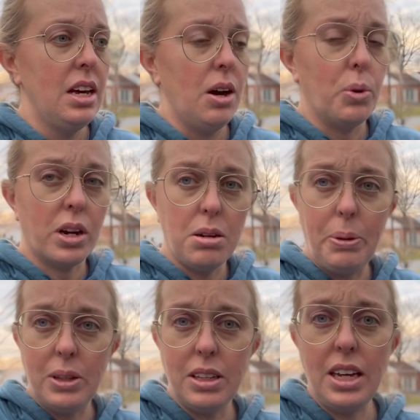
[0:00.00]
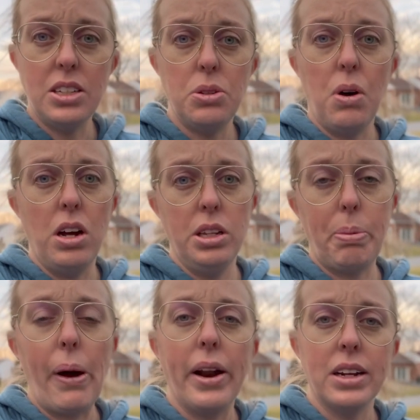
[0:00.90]
We're going to put the link to all the
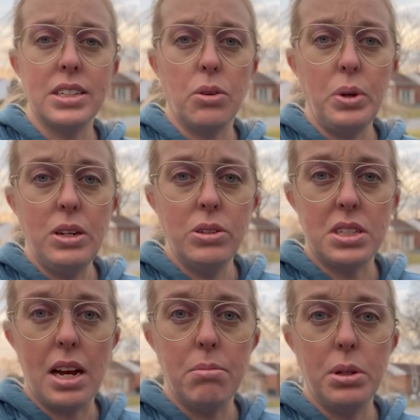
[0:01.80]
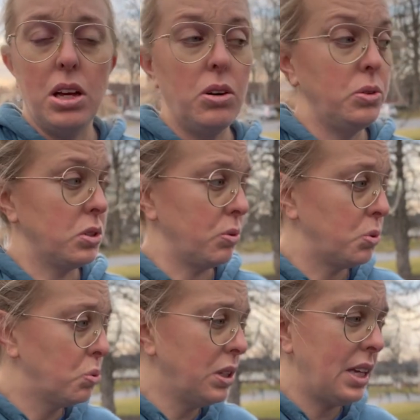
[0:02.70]
products that we used down below. I was
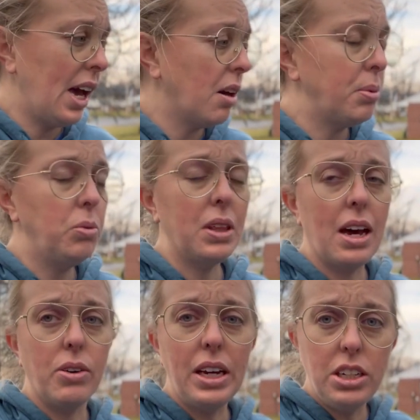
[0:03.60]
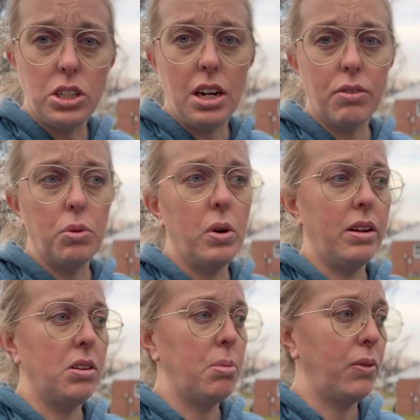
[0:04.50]
really happy with how each and every one
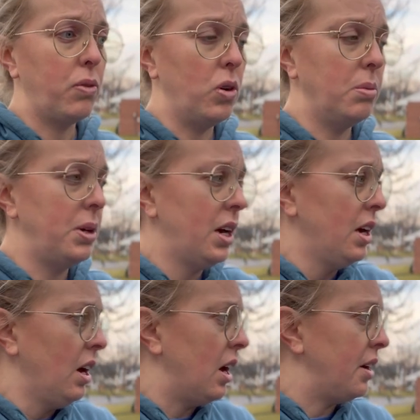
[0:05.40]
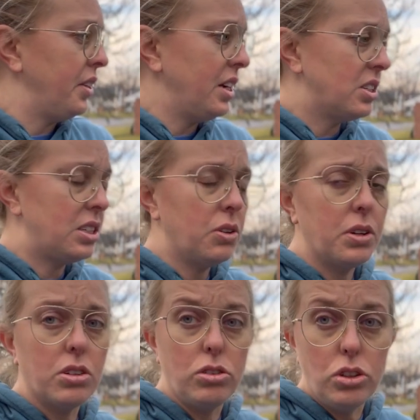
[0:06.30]
of them performed. The
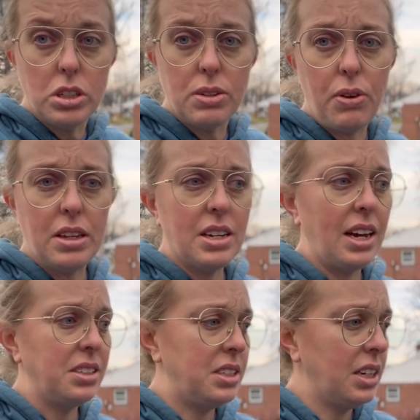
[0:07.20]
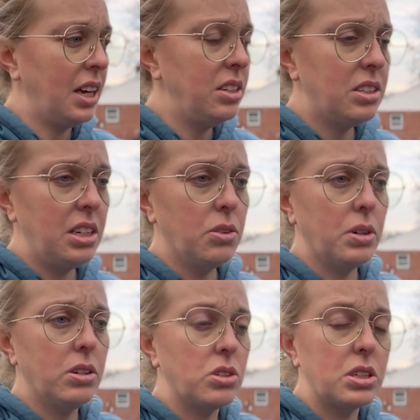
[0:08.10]
exterior looks fantastic.
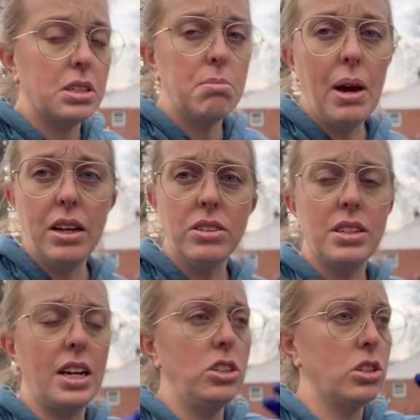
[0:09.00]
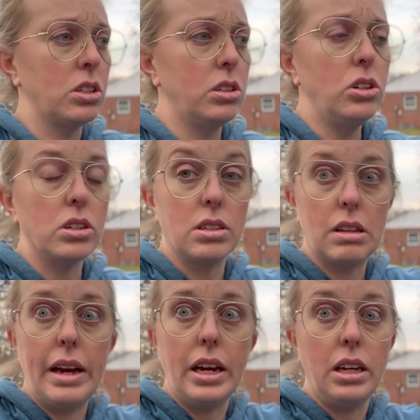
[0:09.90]
Interior smells and just looks
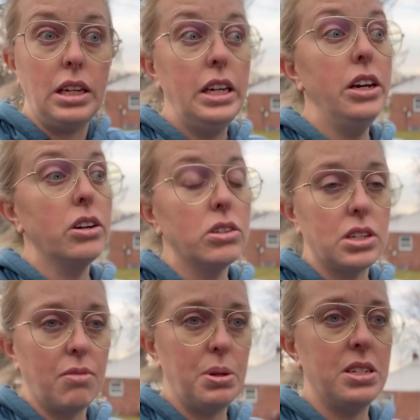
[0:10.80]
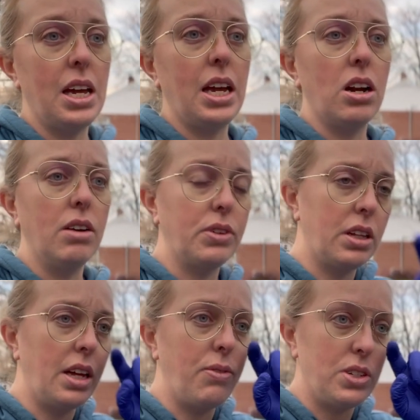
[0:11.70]
like years have been taken off of the
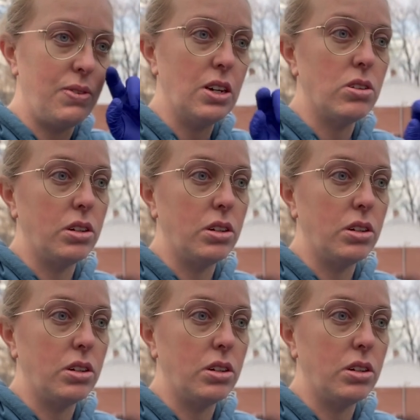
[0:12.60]
life of this vehicle.